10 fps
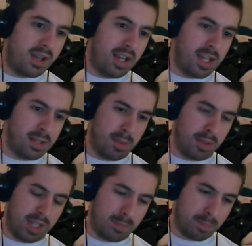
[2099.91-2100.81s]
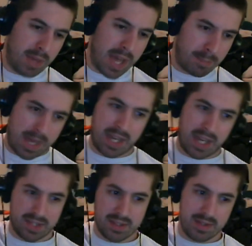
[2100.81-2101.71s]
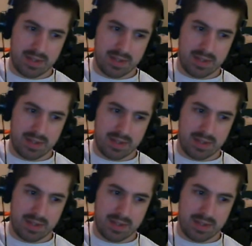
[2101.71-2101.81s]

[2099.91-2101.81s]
and I should be able to get back packets